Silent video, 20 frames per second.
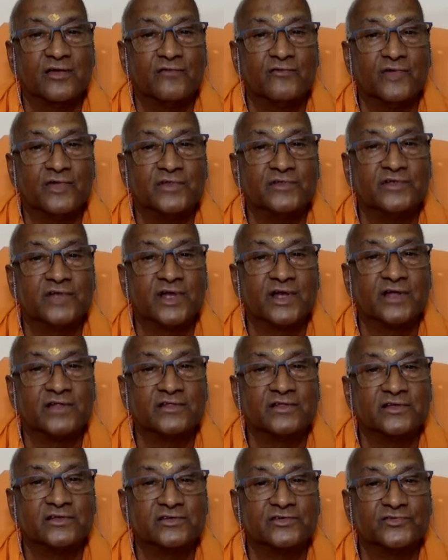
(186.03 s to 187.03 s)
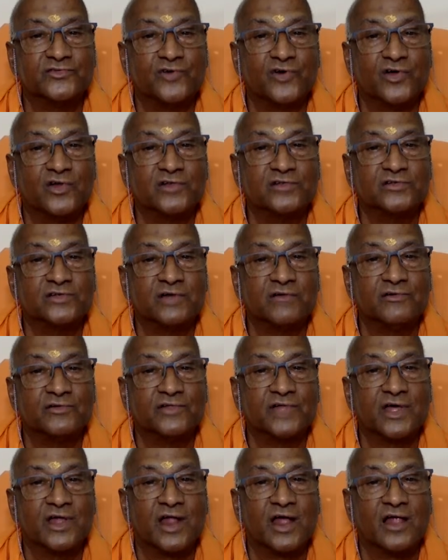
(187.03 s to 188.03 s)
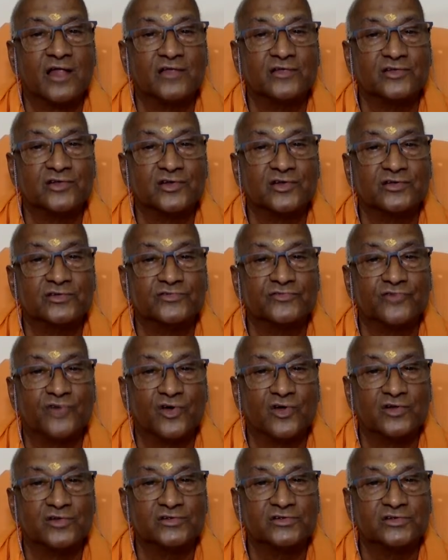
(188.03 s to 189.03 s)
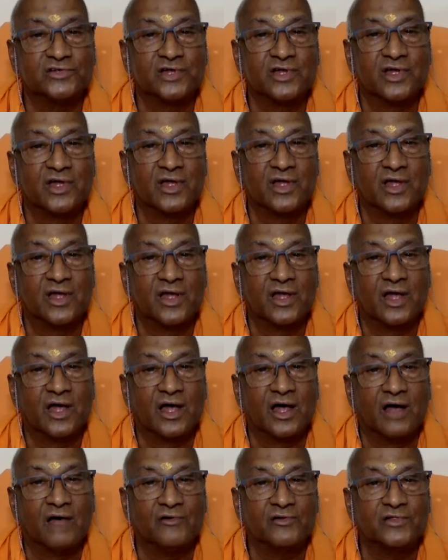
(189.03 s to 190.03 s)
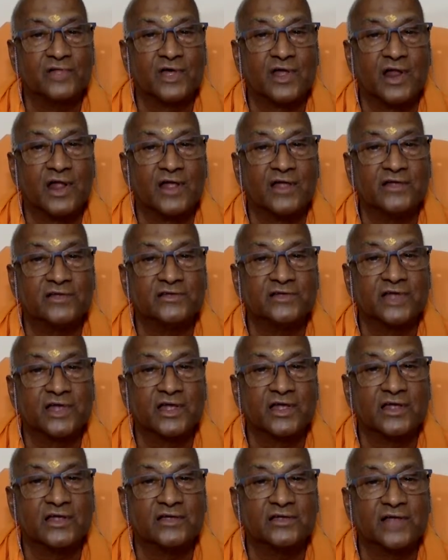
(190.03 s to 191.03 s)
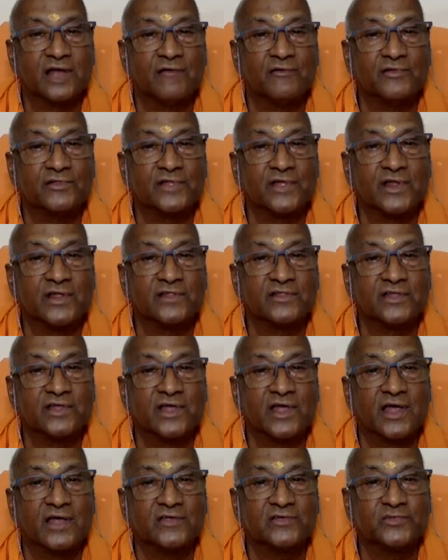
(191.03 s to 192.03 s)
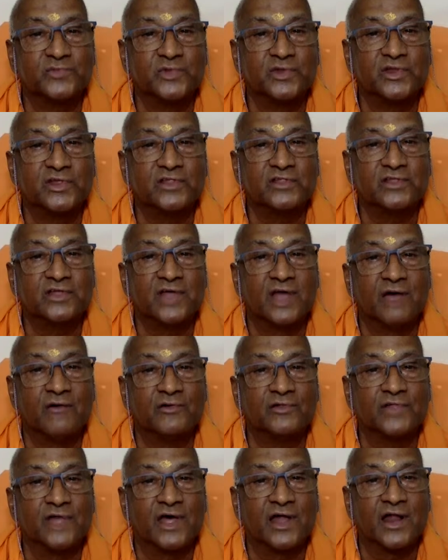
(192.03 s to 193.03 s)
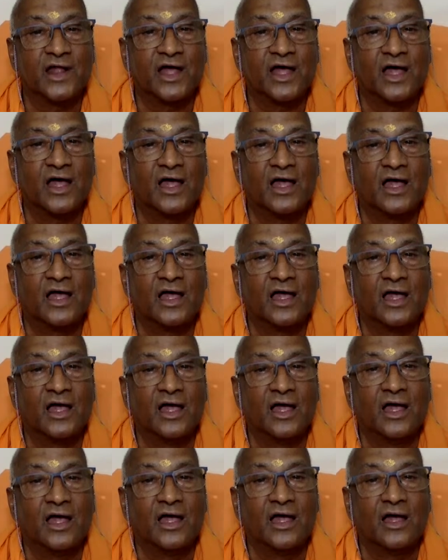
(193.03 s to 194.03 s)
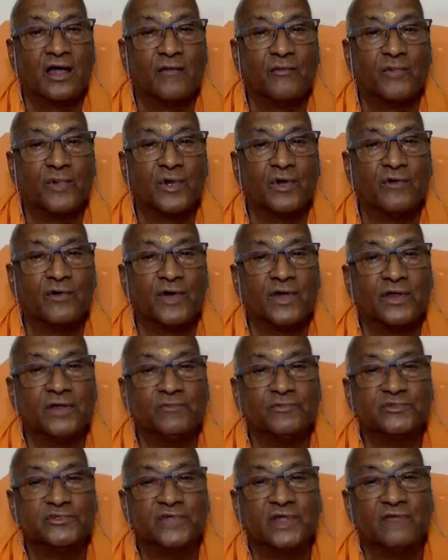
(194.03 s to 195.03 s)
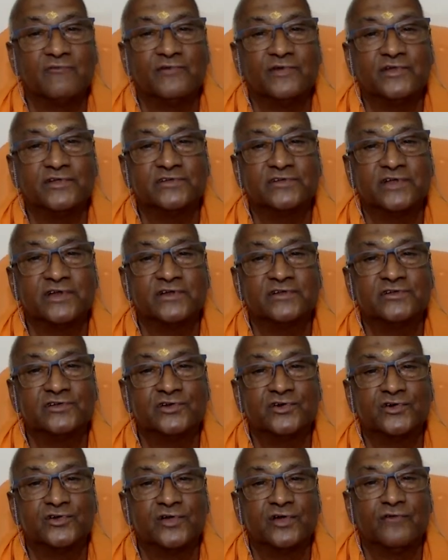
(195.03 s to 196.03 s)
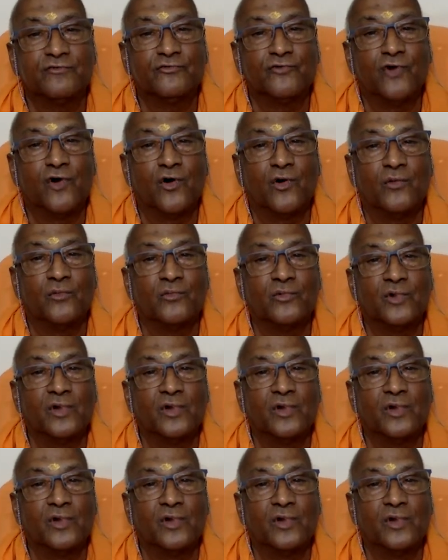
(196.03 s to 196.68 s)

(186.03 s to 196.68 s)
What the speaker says: When Jagat is false, Avatara also is false. Avatara is Avatarati Asmin Iti Avatara. Bhagavan himself descends into a form.